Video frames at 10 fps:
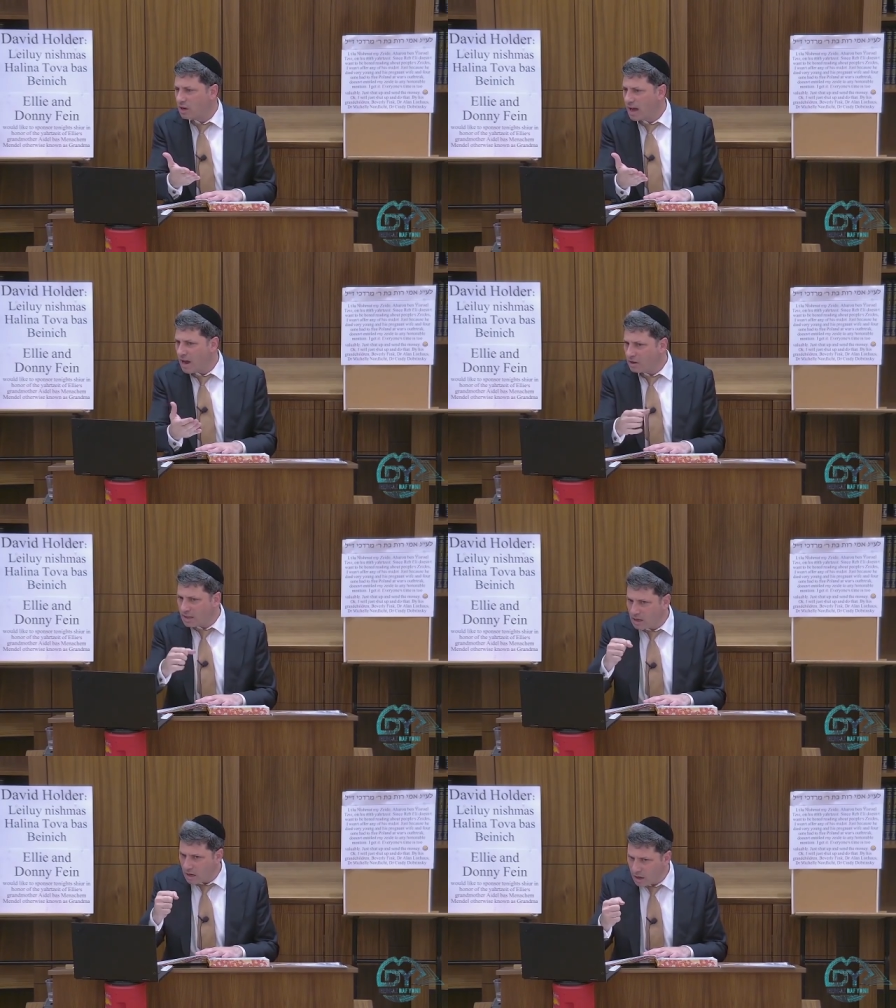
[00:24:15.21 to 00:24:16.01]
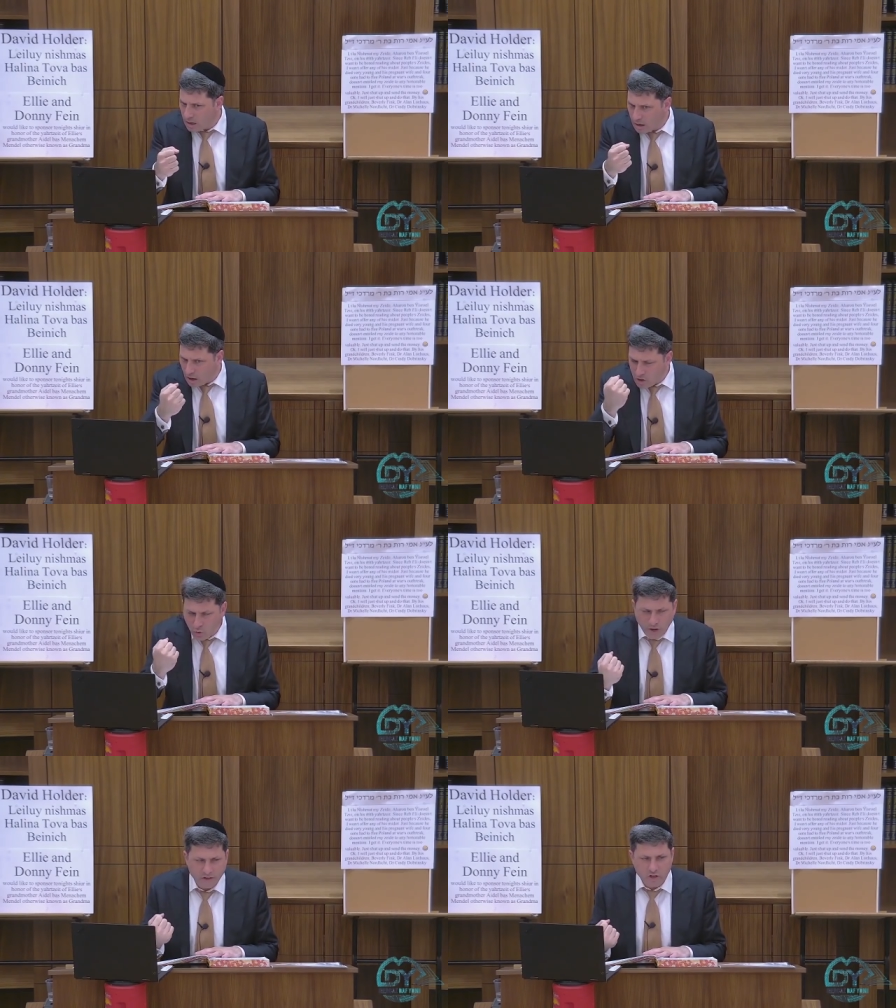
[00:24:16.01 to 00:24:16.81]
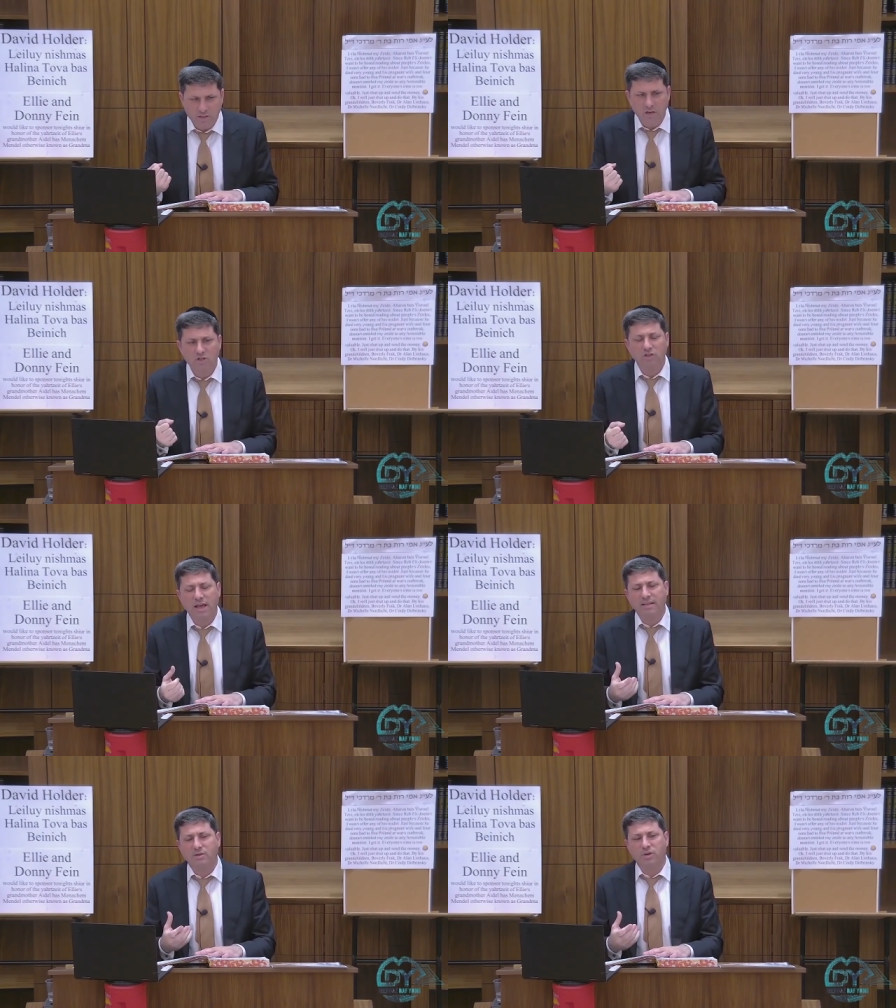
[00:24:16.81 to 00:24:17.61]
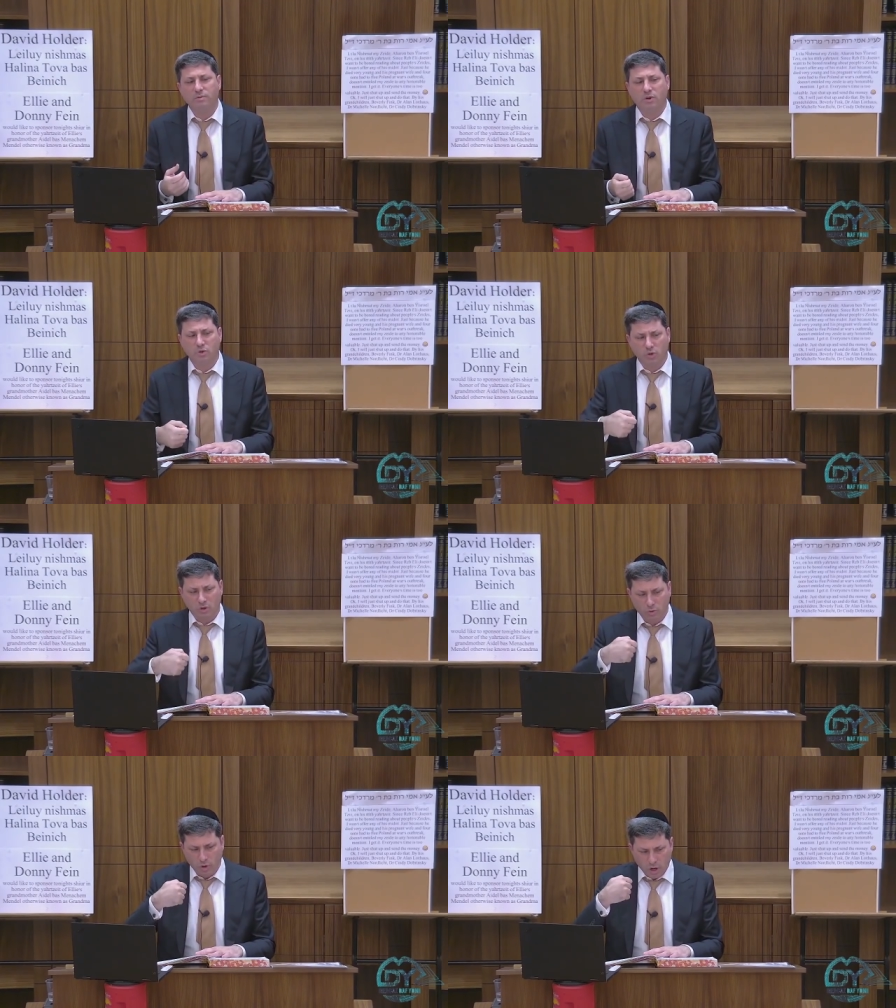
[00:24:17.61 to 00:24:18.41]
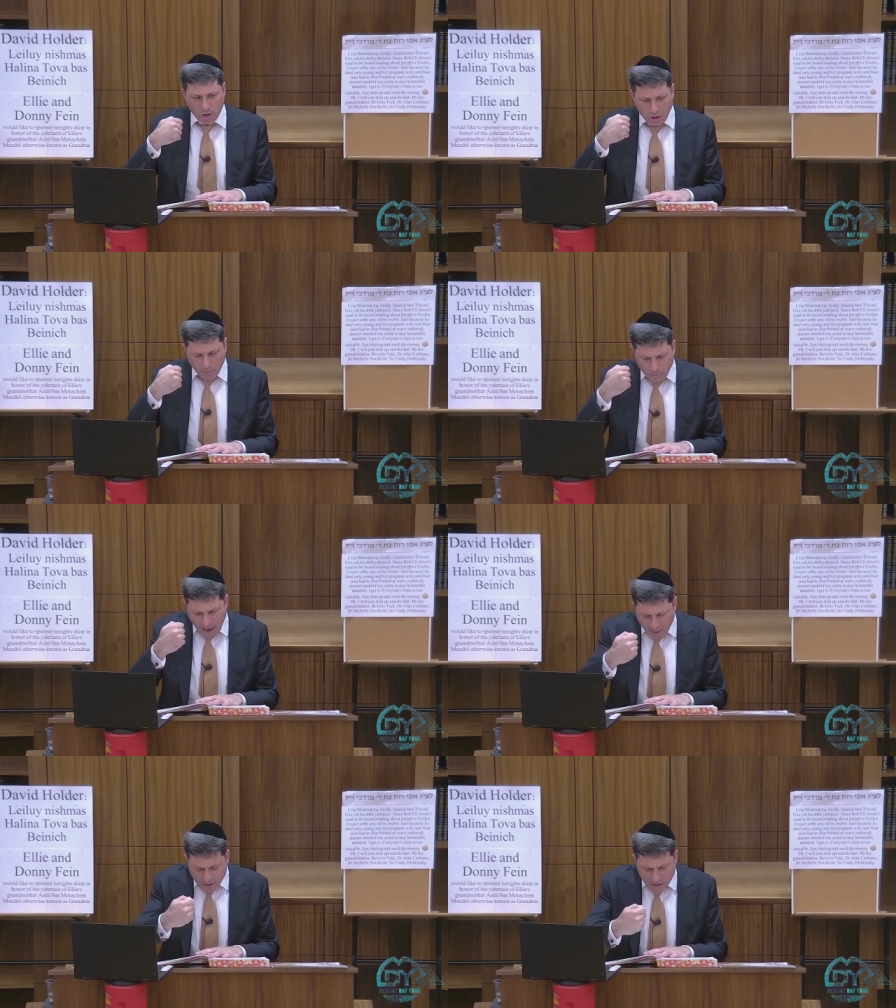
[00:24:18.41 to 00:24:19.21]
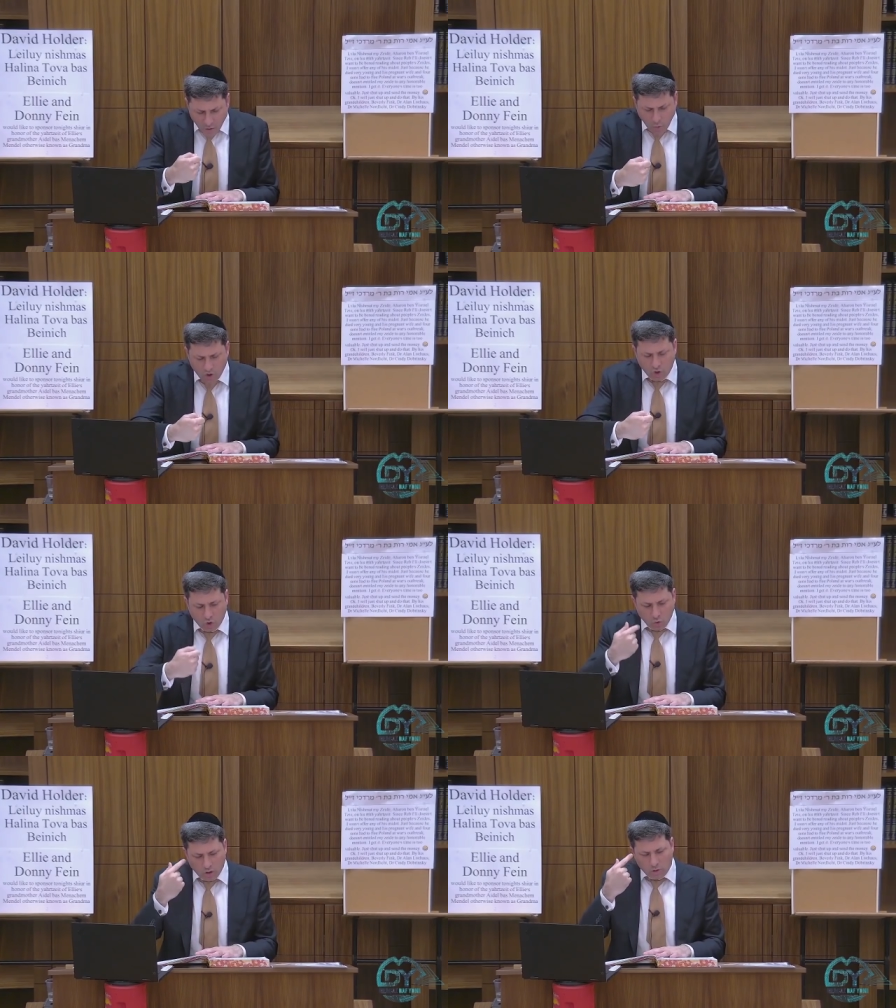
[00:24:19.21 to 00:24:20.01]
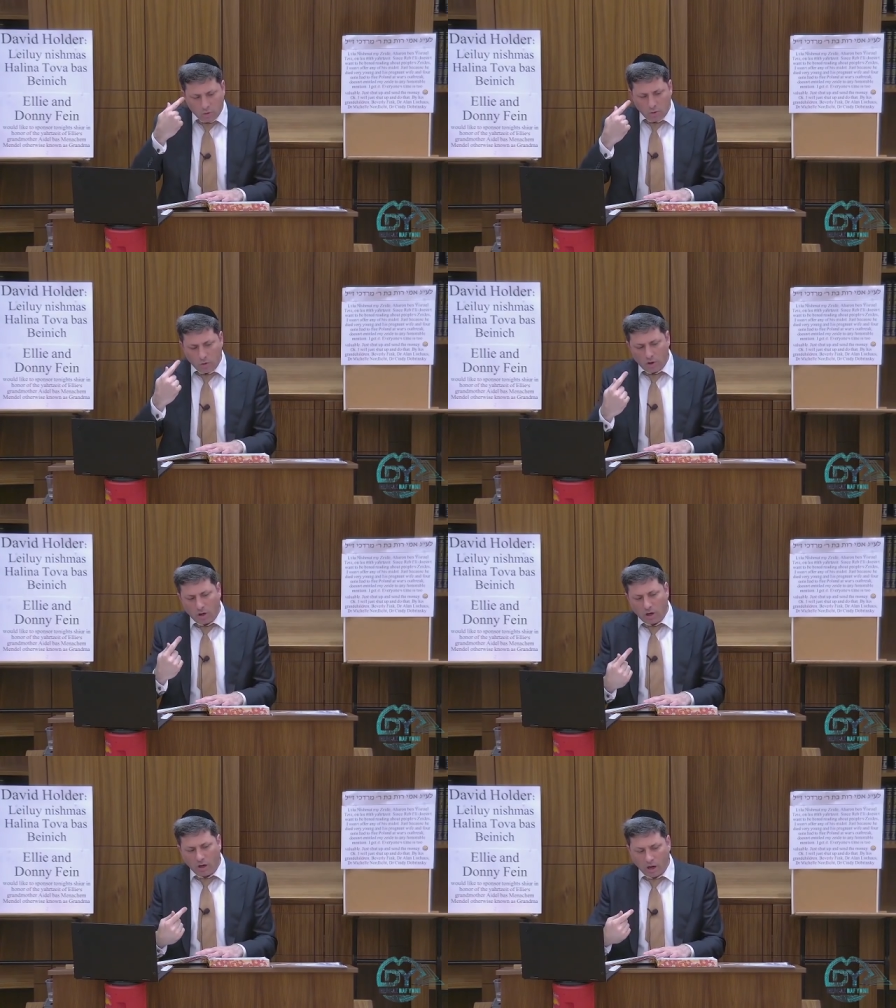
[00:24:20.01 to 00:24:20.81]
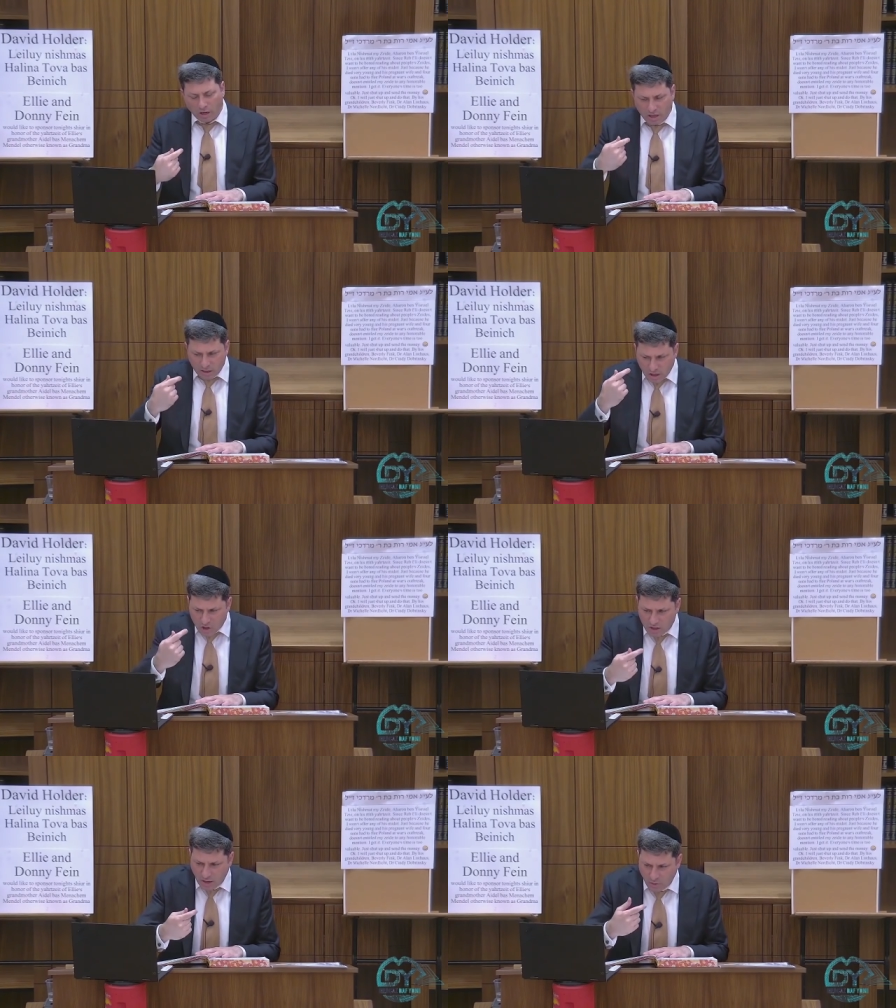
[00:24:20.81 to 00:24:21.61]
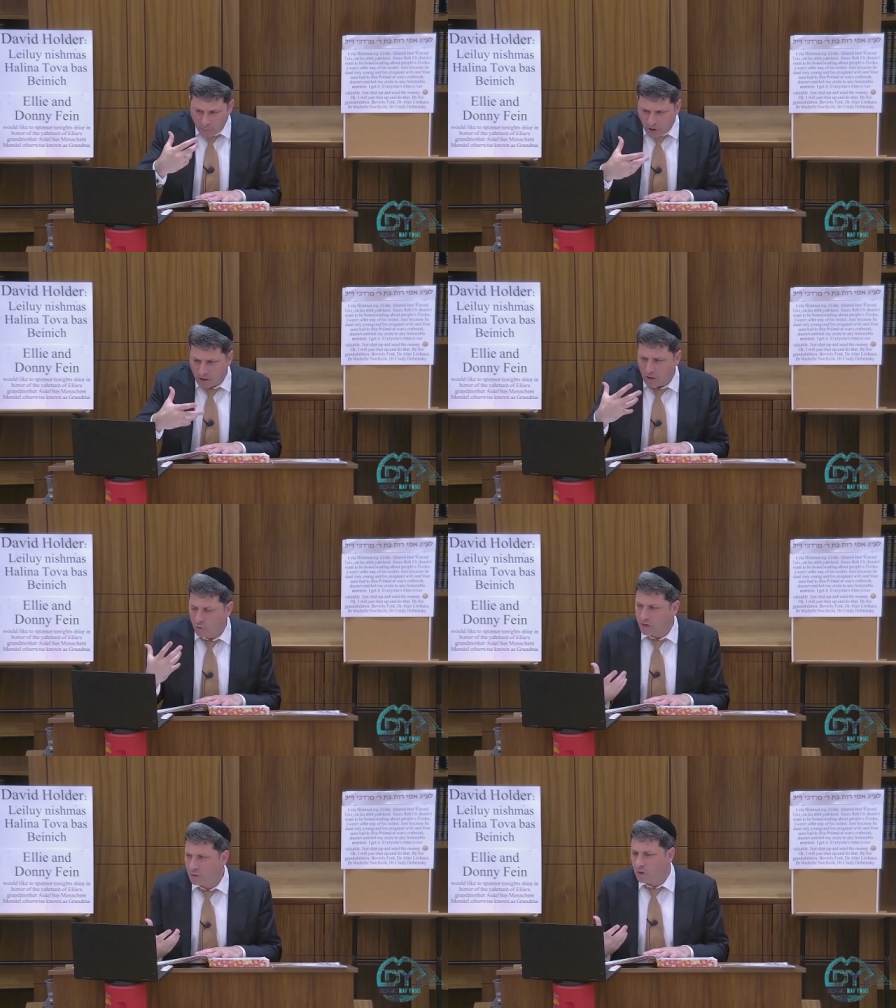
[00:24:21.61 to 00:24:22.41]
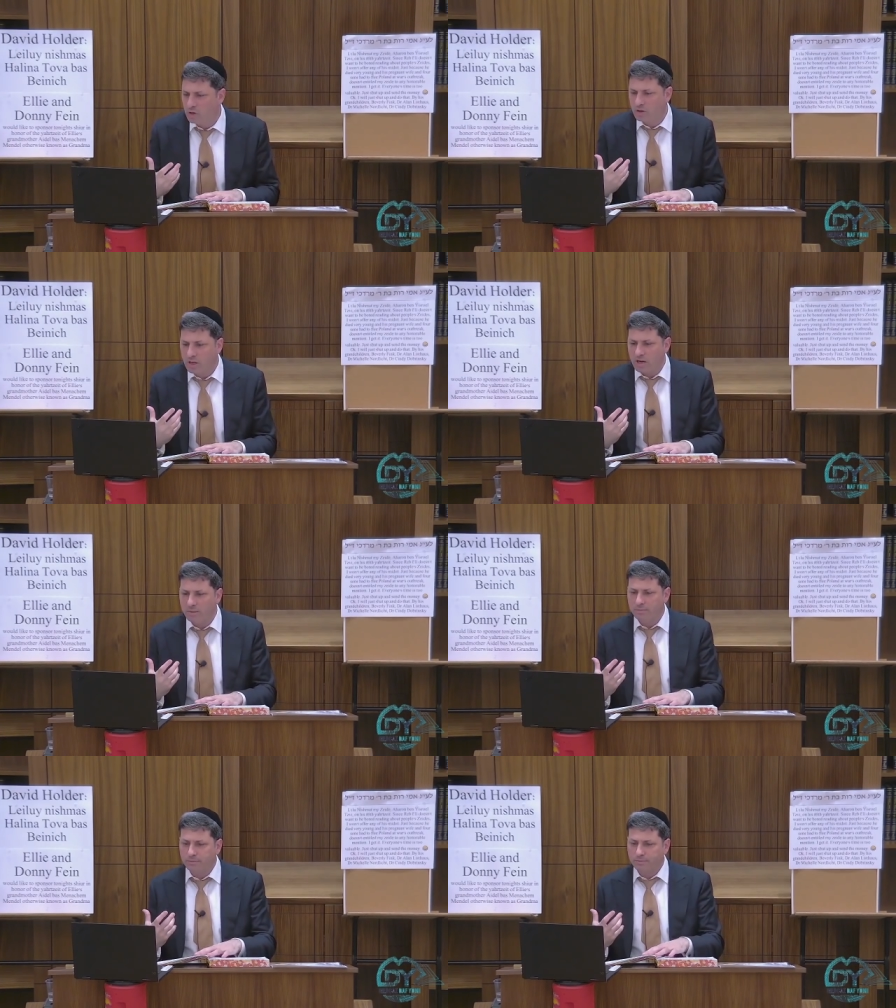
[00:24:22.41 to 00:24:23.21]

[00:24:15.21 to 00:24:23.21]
How could they undo Aishasish? The answer is because when you marry someone, you do it on condition that Rabbanan agree to what you did,